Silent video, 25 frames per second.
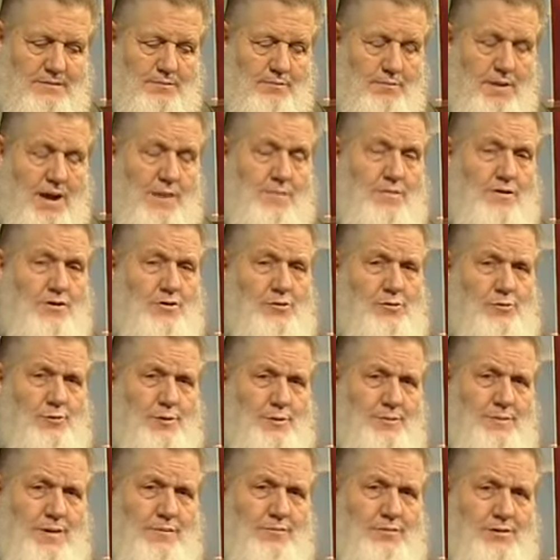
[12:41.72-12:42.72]
Maybe you'll
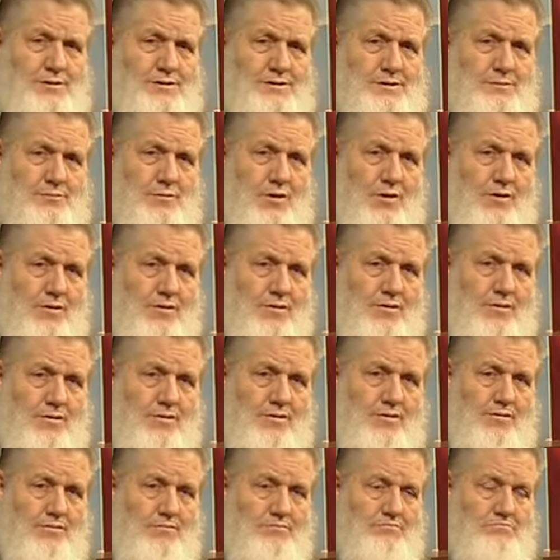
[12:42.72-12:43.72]
remember it tomorrow.
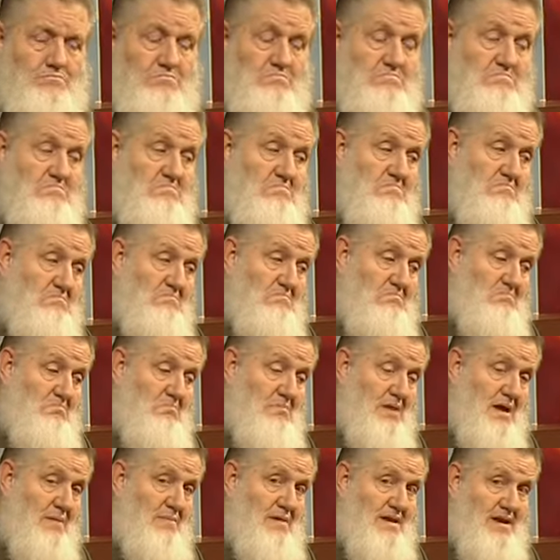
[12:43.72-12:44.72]

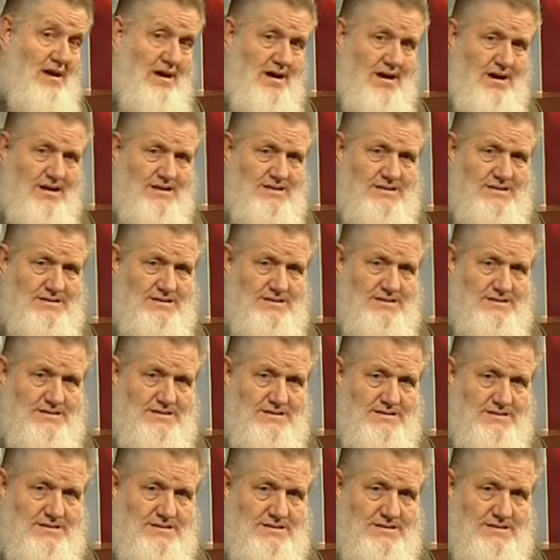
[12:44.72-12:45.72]
Maybe not.
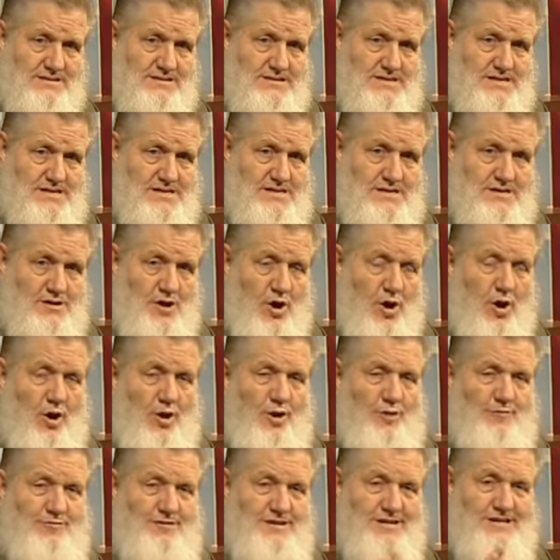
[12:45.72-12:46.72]

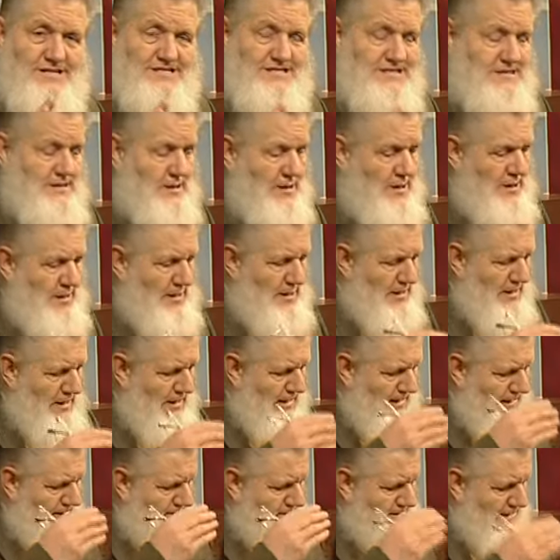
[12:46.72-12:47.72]
All of this
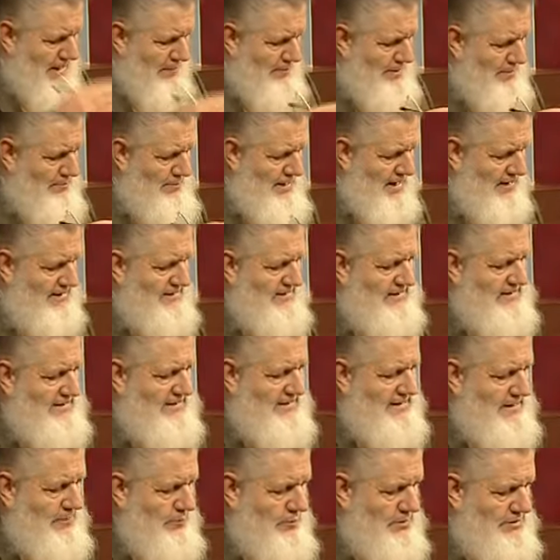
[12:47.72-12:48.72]
is coming back to the
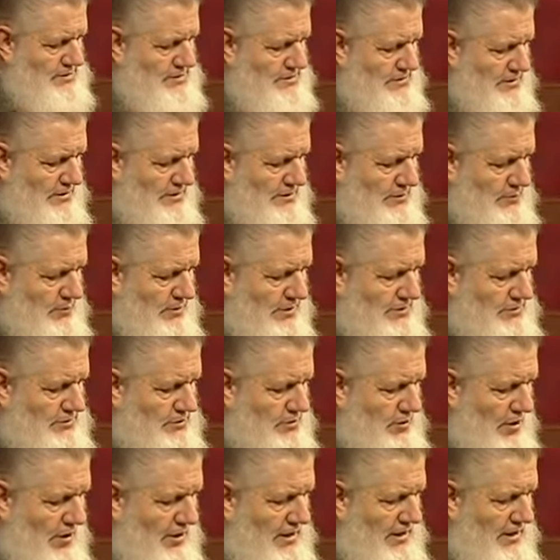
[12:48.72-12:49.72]
thing we started with,
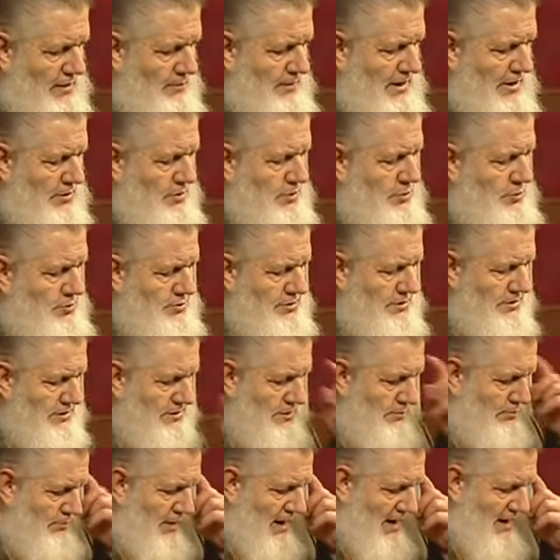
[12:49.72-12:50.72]
talking about
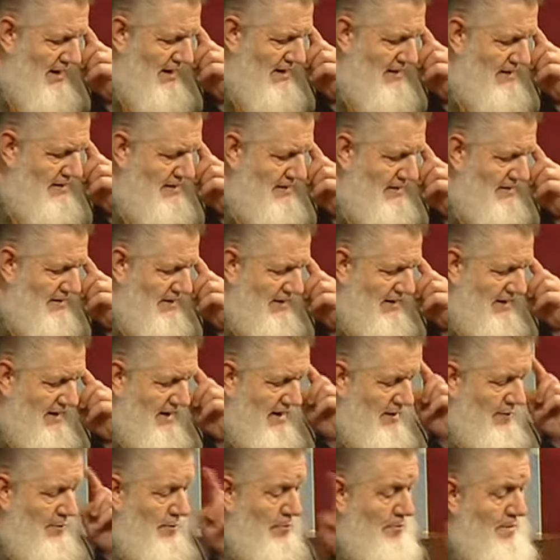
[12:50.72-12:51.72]
using the mind.
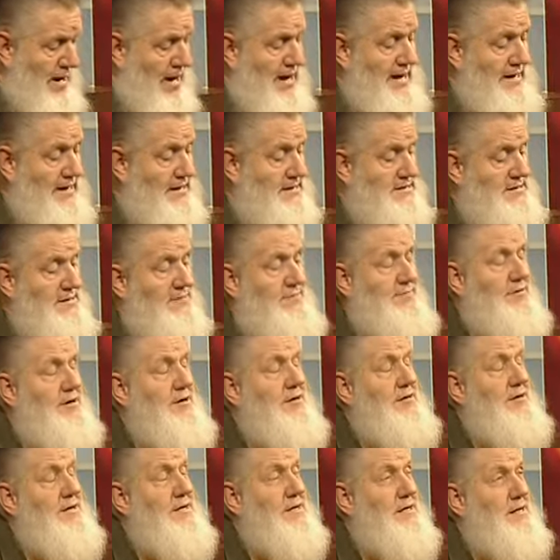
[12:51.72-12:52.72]
And the mind is a
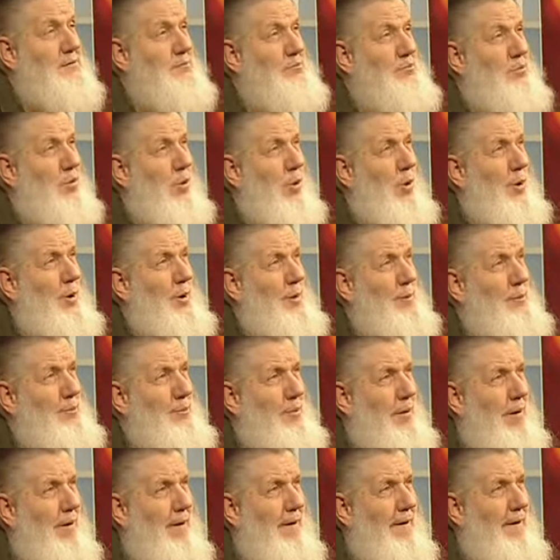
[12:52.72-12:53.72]
very
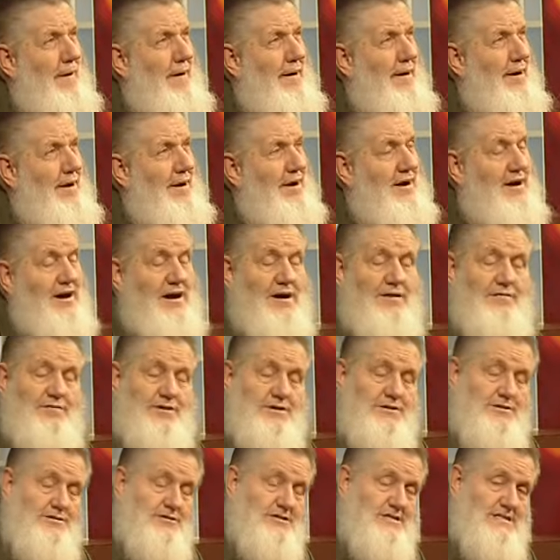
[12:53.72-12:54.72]
important part of
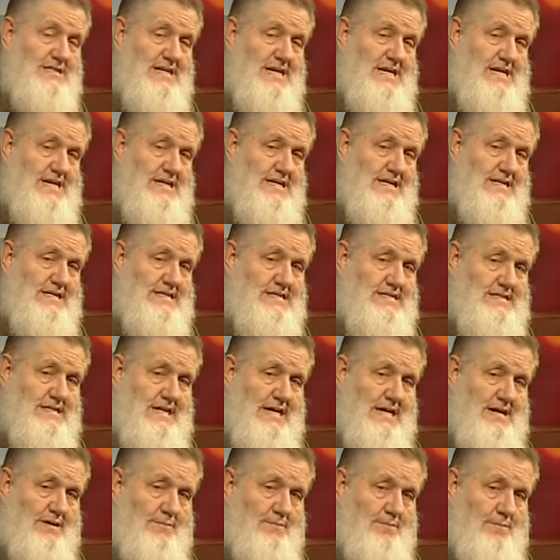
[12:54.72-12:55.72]
understanding
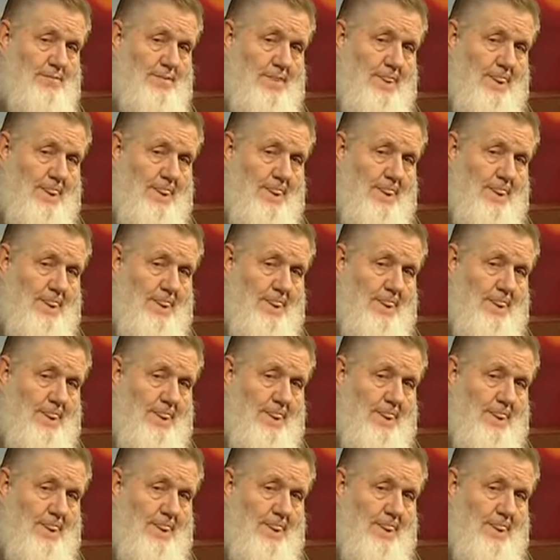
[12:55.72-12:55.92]
Islam.